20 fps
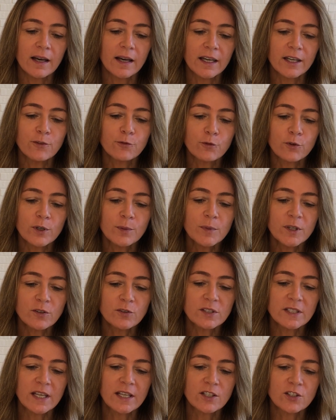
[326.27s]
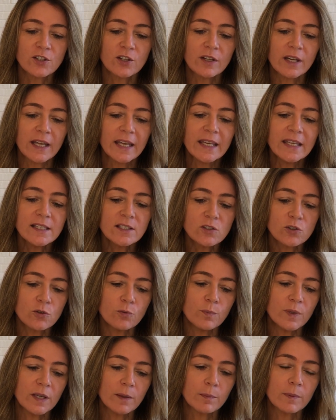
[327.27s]
if criminal sanction is
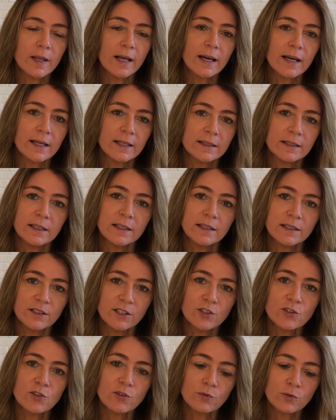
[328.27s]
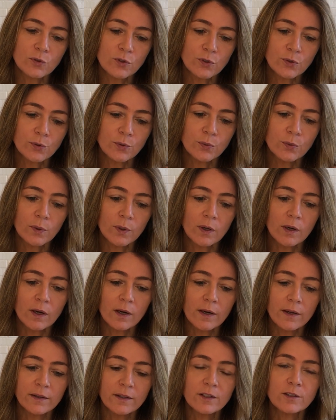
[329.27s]
to be applied in addition to
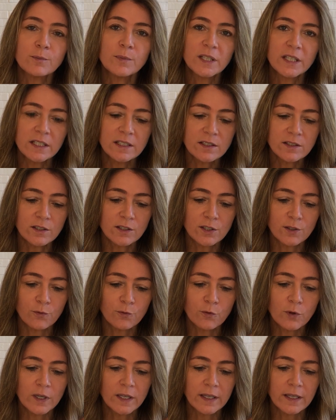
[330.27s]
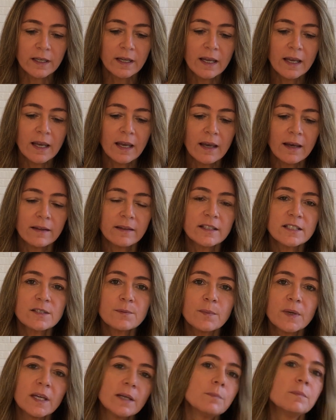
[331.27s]
the administrative one,
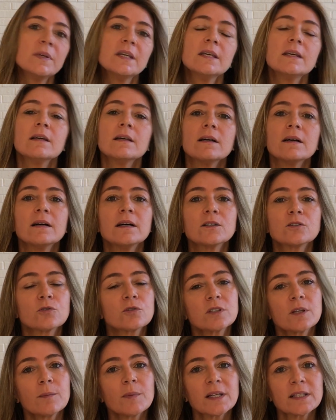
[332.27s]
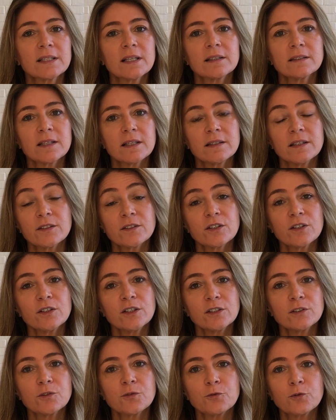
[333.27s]
this may be to some extent a
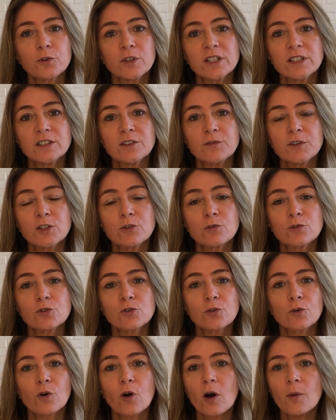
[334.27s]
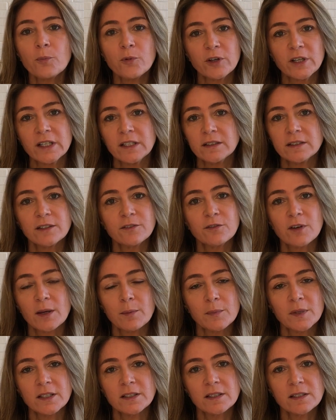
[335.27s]
deterrent for individuals to cooperate if
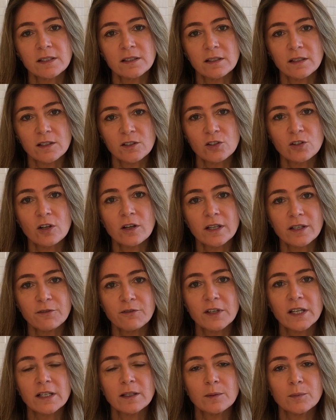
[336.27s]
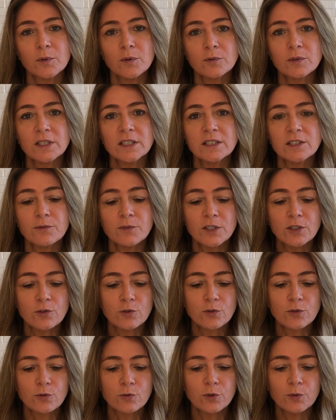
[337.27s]
amnesty is not available. The
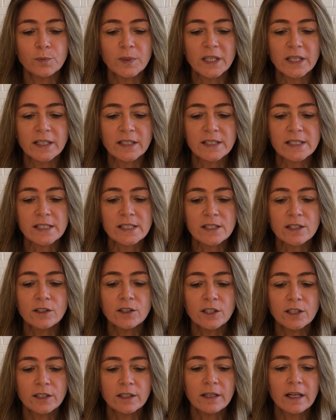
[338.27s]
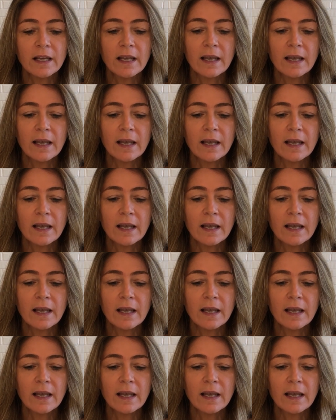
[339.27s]
individuals could be concerned